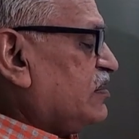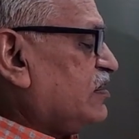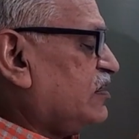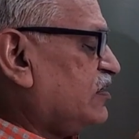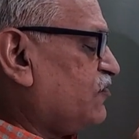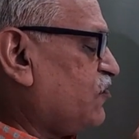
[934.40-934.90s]

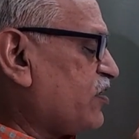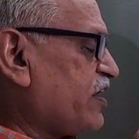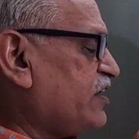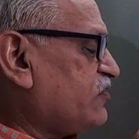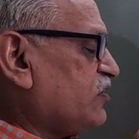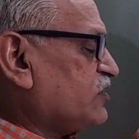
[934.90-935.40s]
For
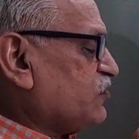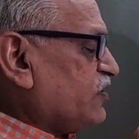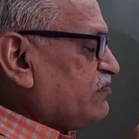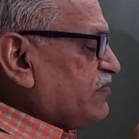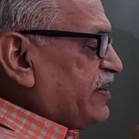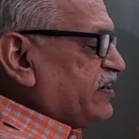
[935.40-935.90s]
n equal to
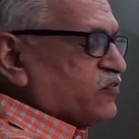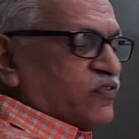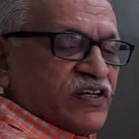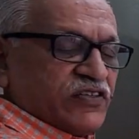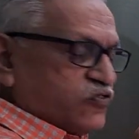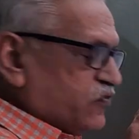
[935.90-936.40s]
1, minus
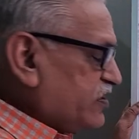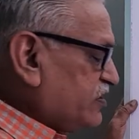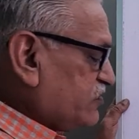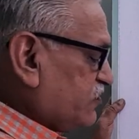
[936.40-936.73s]
1 raised to 1 is